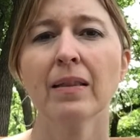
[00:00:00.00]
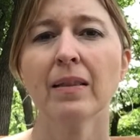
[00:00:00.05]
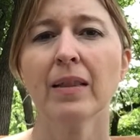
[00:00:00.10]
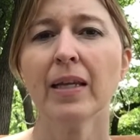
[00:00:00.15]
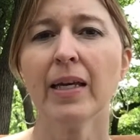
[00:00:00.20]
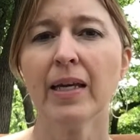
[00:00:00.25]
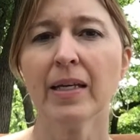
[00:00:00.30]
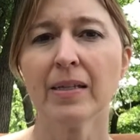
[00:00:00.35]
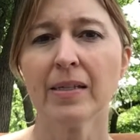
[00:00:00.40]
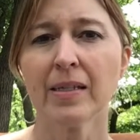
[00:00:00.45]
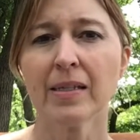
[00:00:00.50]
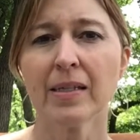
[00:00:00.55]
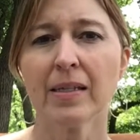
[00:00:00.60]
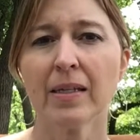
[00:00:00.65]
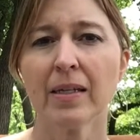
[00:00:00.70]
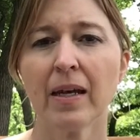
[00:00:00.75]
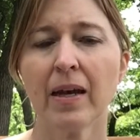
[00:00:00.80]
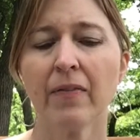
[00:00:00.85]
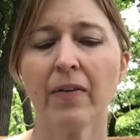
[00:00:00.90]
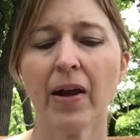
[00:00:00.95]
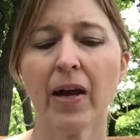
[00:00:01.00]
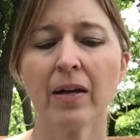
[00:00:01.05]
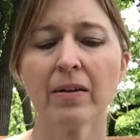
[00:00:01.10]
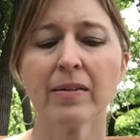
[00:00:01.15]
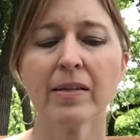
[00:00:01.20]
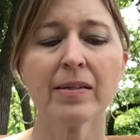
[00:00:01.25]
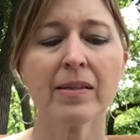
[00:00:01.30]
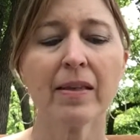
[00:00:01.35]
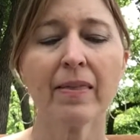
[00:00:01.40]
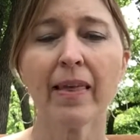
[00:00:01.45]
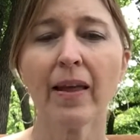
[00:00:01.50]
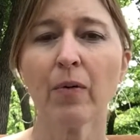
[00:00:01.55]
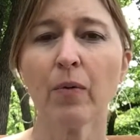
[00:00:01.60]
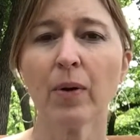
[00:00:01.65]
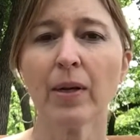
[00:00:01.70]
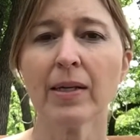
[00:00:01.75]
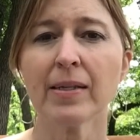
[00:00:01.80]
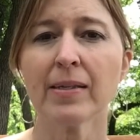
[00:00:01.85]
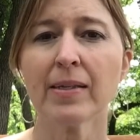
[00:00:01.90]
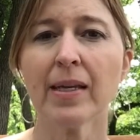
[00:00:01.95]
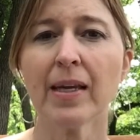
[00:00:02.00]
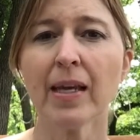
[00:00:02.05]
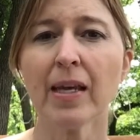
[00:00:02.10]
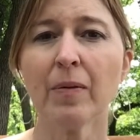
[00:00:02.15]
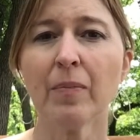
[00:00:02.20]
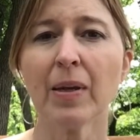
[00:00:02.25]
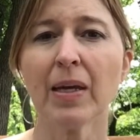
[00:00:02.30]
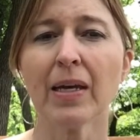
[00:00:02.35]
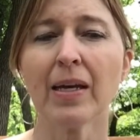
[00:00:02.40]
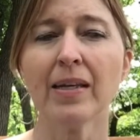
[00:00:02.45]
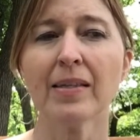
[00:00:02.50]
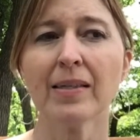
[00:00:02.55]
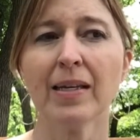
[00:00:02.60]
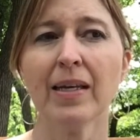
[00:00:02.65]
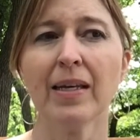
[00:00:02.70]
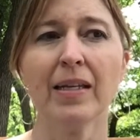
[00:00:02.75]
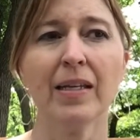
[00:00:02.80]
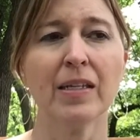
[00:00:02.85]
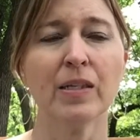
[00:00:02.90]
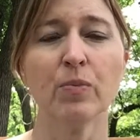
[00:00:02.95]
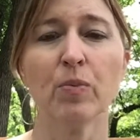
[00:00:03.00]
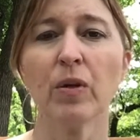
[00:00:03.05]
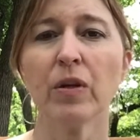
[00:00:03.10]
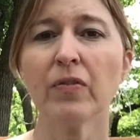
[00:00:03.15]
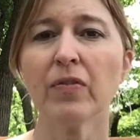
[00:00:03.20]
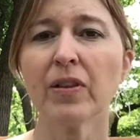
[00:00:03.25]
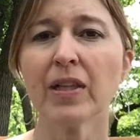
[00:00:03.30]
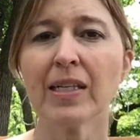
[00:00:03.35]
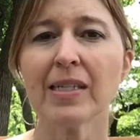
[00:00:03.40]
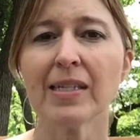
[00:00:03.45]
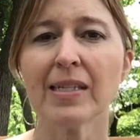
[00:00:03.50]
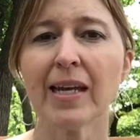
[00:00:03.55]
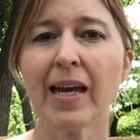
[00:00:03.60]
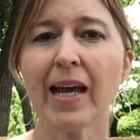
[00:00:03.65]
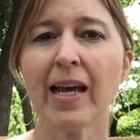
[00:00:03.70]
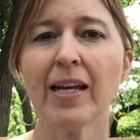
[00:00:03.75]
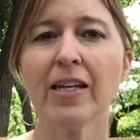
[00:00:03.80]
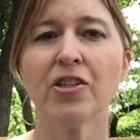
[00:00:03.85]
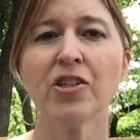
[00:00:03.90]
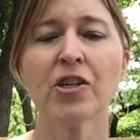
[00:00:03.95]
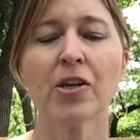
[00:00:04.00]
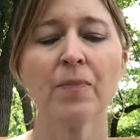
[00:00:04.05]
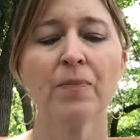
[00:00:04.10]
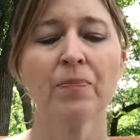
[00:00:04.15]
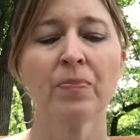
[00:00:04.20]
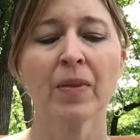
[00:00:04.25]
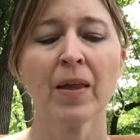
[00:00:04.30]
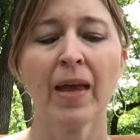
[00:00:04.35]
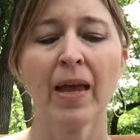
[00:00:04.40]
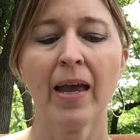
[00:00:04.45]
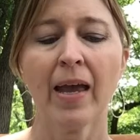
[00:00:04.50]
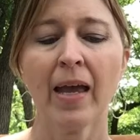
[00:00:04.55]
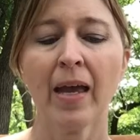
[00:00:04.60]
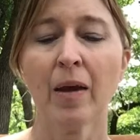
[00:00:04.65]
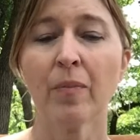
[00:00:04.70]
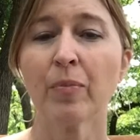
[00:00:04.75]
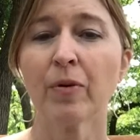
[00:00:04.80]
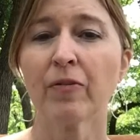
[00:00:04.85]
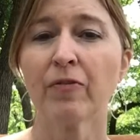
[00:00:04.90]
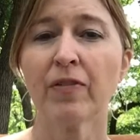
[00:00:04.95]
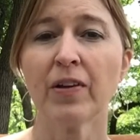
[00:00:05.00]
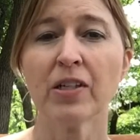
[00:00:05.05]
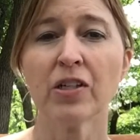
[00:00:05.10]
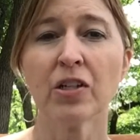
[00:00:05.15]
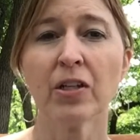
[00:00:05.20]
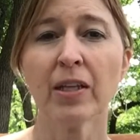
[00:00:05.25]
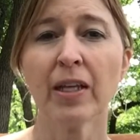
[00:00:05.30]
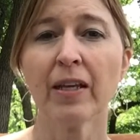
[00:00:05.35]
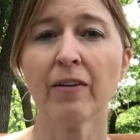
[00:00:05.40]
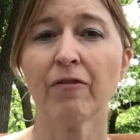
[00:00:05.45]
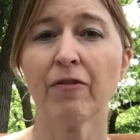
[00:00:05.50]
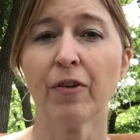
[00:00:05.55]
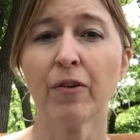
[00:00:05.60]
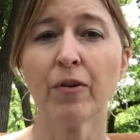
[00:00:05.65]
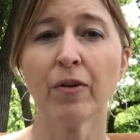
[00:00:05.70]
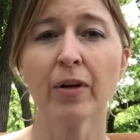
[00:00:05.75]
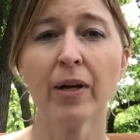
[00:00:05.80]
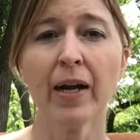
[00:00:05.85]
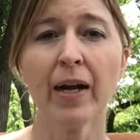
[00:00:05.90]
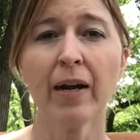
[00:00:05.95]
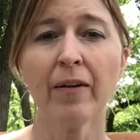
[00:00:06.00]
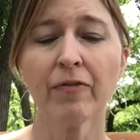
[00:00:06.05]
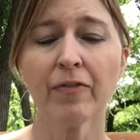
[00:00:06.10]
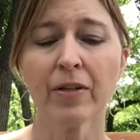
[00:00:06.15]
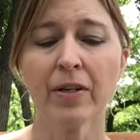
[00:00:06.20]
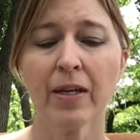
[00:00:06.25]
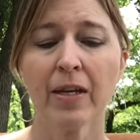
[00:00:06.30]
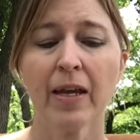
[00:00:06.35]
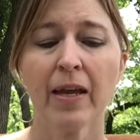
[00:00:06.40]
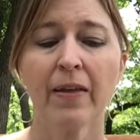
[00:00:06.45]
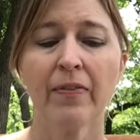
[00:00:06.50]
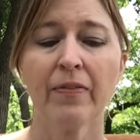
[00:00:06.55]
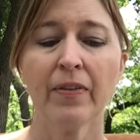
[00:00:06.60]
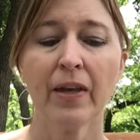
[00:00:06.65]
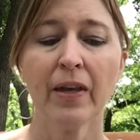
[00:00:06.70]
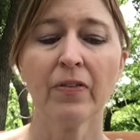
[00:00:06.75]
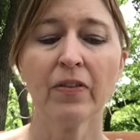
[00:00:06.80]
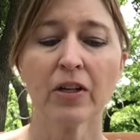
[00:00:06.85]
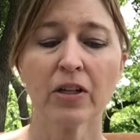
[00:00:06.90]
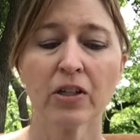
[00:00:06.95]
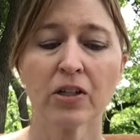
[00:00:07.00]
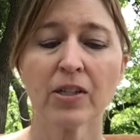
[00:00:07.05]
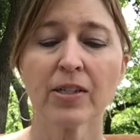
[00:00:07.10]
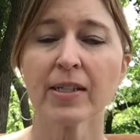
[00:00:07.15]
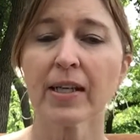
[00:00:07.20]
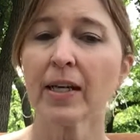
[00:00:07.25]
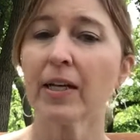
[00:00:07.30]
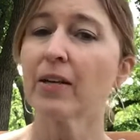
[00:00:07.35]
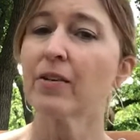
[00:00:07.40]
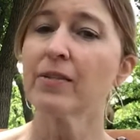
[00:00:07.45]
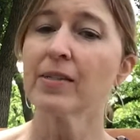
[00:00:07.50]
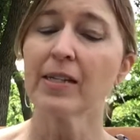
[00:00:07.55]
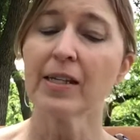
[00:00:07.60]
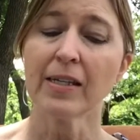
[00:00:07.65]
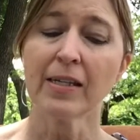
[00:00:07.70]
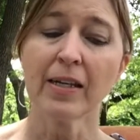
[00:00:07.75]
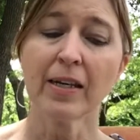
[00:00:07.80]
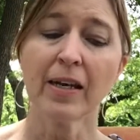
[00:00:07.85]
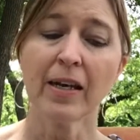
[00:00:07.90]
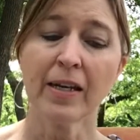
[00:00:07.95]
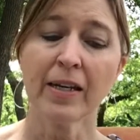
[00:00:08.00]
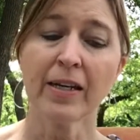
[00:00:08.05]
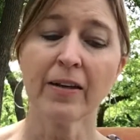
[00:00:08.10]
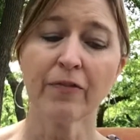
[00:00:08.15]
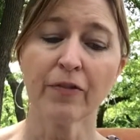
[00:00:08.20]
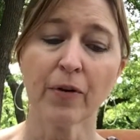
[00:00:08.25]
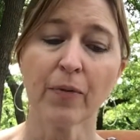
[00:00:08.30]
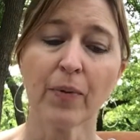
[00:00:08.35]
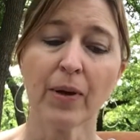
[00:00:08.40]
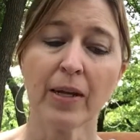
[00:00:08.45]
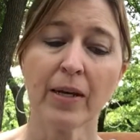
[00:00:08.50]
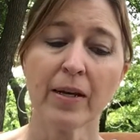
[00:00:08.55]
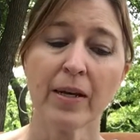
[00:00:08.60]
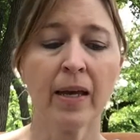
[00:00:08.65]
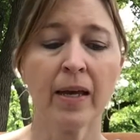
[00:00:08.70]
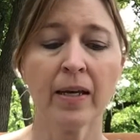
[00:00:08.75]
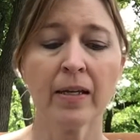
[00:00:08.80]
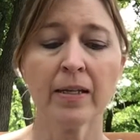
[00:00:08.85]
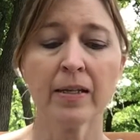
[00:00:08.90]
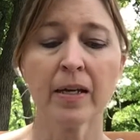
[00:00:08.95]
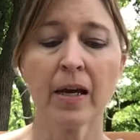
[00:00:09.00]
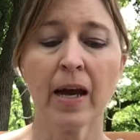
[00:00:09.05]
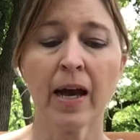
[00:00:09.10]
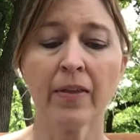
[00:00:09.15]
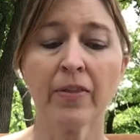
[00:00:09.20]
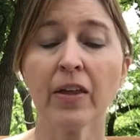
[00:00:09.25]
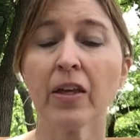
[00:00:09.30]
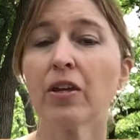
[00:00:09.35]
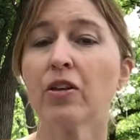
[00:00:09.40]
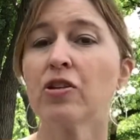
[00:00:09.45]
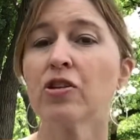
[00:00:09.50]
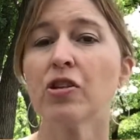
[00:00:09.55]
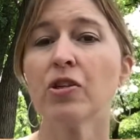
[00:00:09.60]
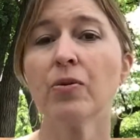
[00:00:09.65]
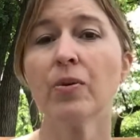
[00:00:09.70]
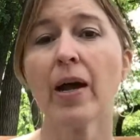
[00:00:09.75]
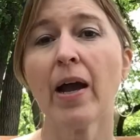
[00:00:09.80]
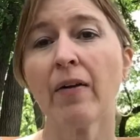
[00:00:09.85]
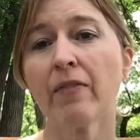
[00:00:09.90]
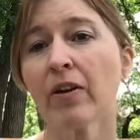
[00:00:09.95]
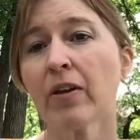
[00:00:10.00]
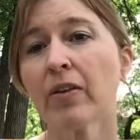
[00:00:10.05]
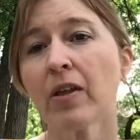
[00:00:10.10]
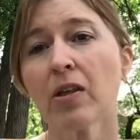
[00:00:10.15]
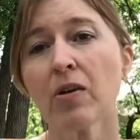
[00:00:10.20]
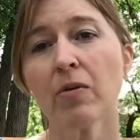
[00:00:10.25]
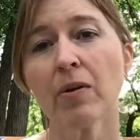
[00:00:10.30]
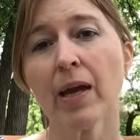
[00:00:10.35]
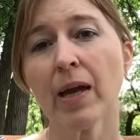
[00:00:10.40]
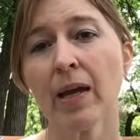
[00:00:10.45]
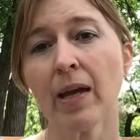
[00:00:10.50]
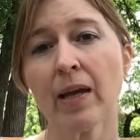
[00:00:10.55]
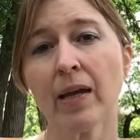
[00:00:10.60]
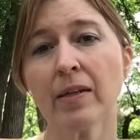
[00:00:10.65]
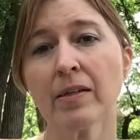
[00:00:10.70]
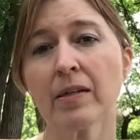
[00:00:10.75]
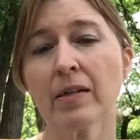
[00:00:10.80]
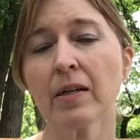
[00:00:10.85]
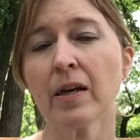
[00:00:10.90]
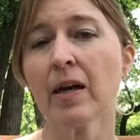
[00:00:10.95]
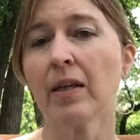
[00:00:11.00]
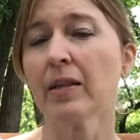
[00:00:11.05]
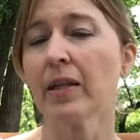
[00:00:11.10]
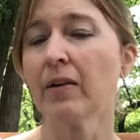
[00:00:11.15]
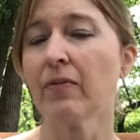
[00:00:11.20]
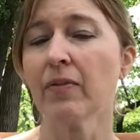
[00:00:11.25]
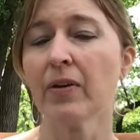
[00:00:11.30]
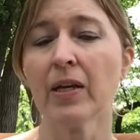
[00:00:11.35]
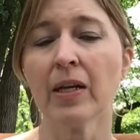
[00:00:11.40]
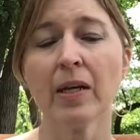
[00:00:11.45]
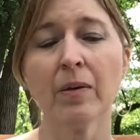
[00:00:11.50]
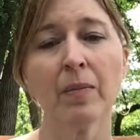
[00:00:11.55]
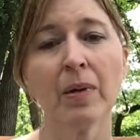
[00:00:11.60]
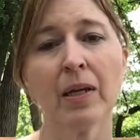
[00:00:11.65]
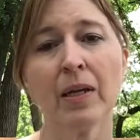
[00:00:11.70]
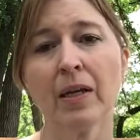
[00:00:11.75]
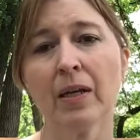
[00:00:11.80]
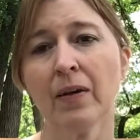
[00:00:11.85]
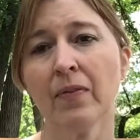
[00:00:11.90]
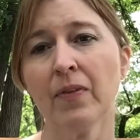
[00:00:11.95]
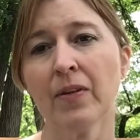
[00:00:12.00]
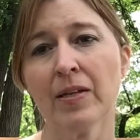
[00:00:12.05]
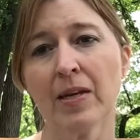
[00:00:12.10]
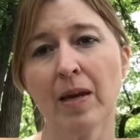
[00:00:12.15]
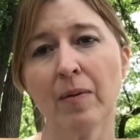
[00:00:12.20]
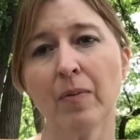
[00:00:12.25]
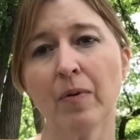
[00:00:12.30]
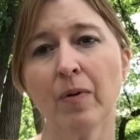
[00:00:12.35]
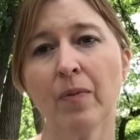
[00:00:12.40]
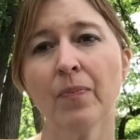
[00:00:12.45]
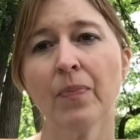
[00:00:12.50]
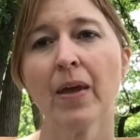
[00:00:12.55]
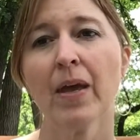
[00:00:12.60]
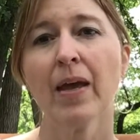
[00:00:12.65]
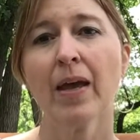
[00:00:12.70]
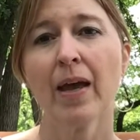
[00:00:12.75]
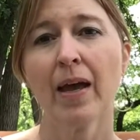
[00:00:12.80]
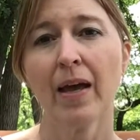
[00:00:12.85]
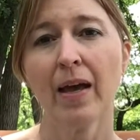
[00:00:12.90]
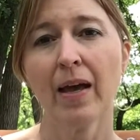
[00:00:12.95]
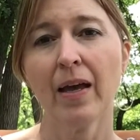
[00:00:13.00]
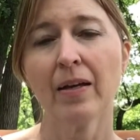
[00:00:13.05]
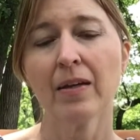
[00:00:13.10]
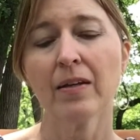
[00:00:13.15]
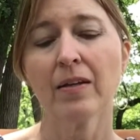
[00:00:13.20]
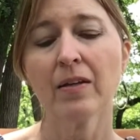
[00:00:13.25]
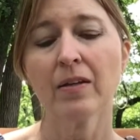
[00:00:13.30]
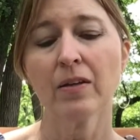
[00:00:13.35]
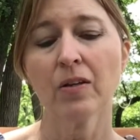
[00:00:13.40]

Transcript: list of houses that they want to see because it is beautifully staged and professionally photographed, then they're just going to go see a different one. And I think you should do everything you can to not leave any money on the table at